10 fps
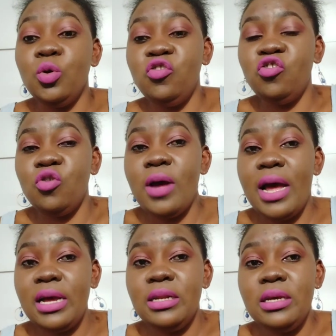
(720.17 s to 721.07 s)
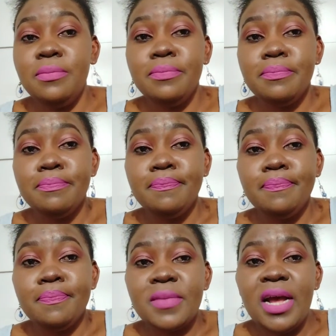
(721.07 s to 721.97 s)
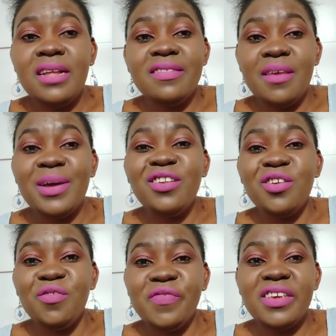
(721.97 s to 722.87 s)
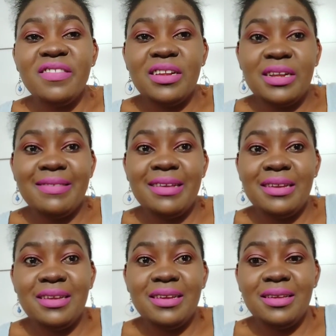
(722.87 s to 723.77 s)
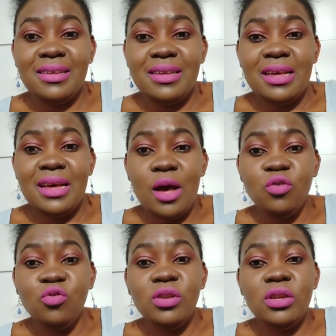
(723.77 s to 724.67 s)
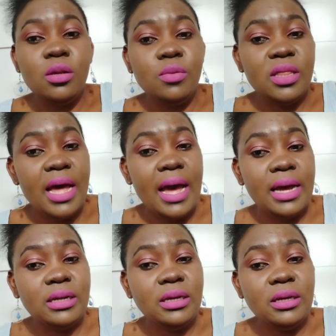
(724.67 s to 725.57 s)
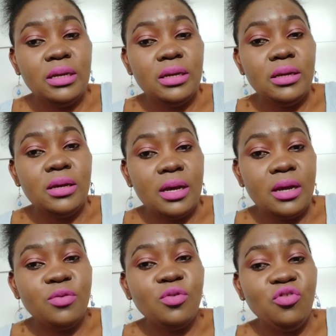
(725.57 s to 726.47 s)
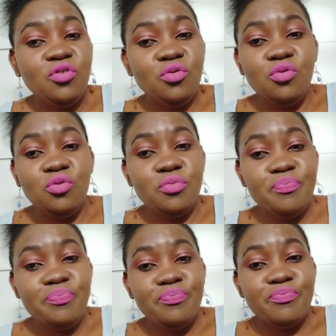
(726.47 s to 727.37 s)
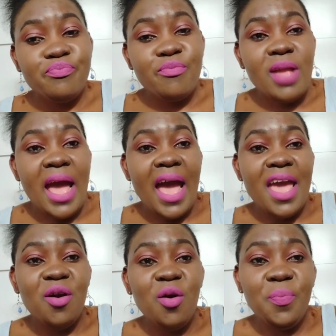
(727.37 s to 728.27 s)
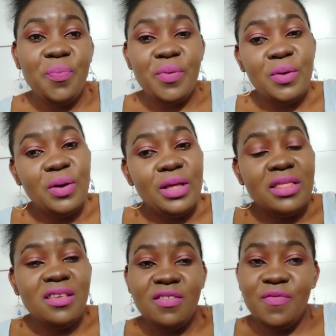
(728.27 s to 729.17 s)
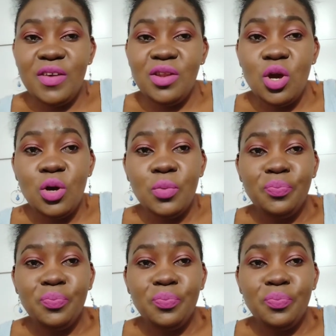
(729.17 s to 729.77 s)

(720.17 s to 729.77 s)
control acne. It's a matter of just understanding how to deal with acne and what to do. I hope this video